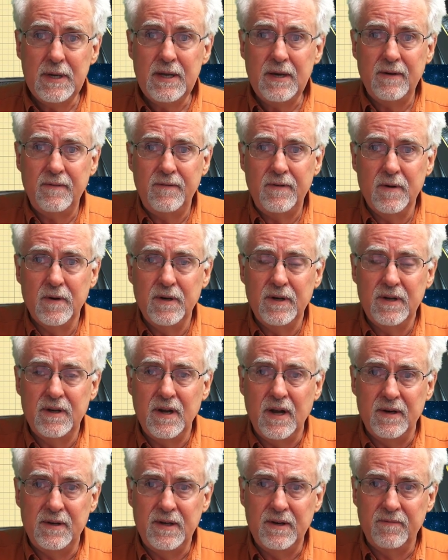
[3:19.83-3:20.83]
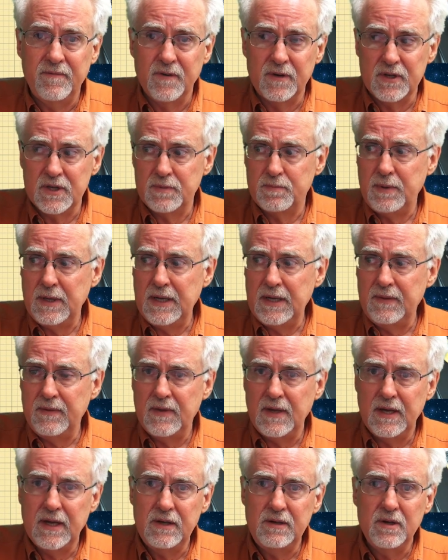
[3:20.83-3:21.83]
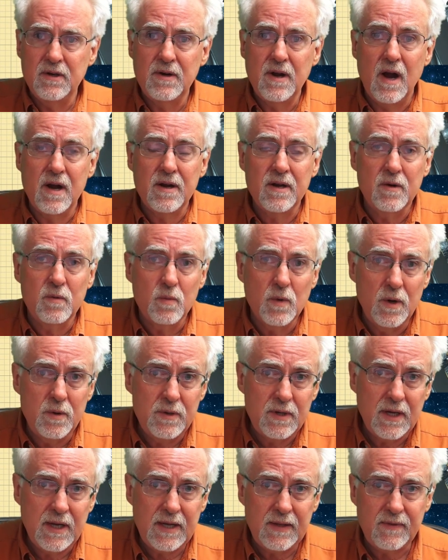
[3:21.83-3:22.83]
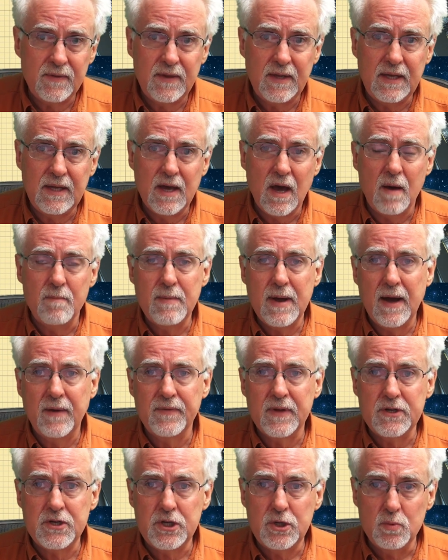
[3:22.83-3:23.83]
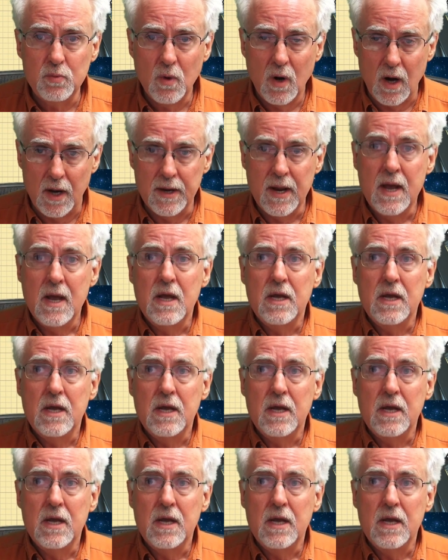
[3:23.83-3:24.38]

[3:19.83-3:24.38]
and if you're at a different speed, then you're not going to rotate the amount that you want.